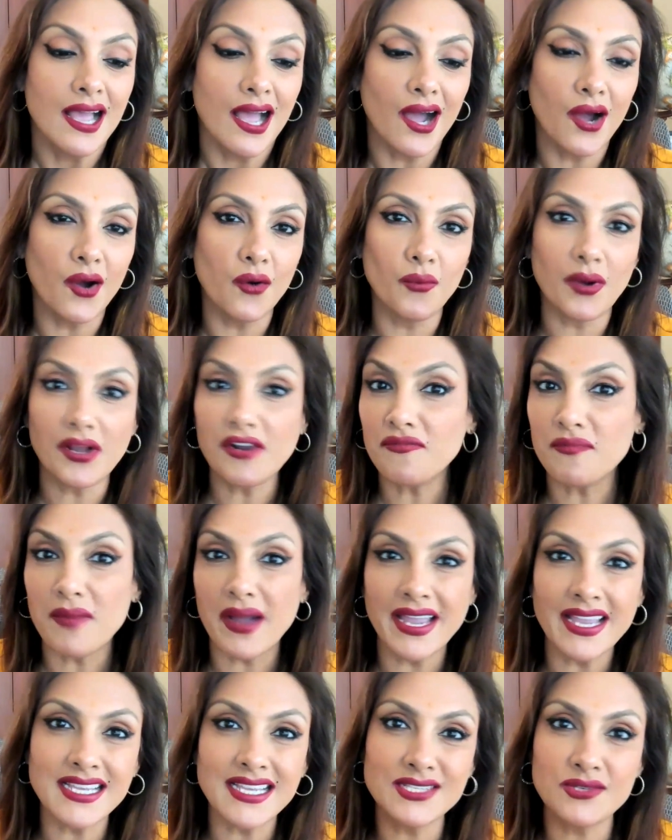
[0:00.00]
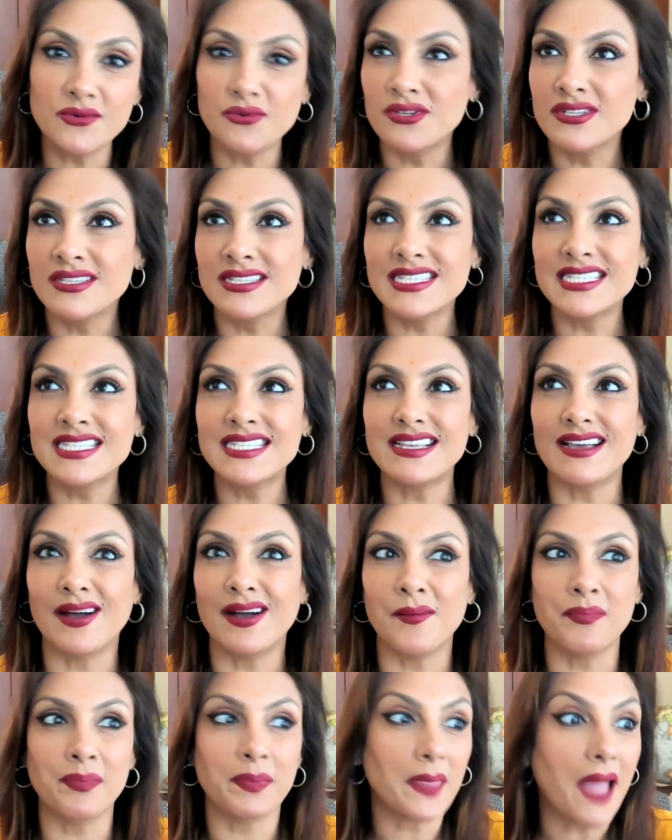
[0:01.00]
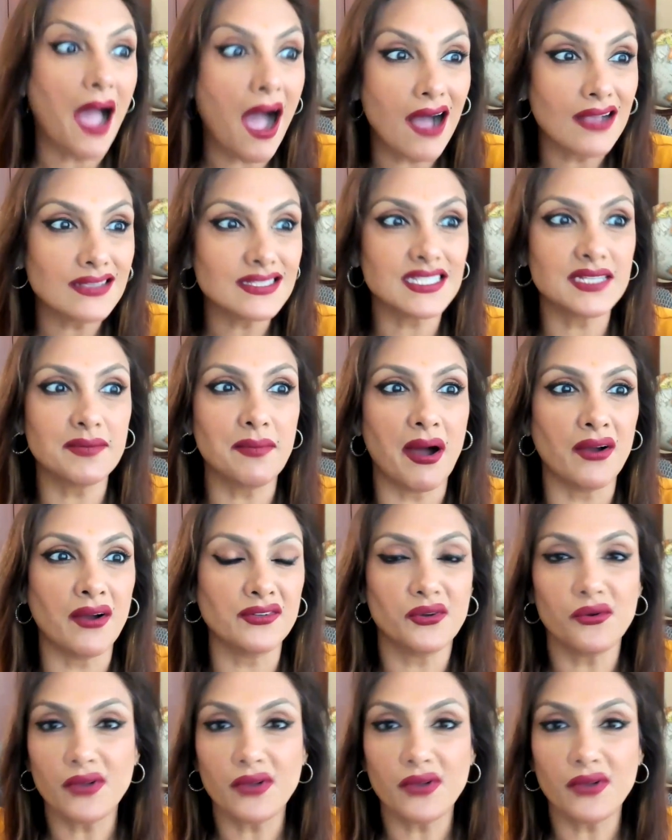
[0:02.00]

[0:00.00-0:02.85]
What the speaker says: one of my students asked about,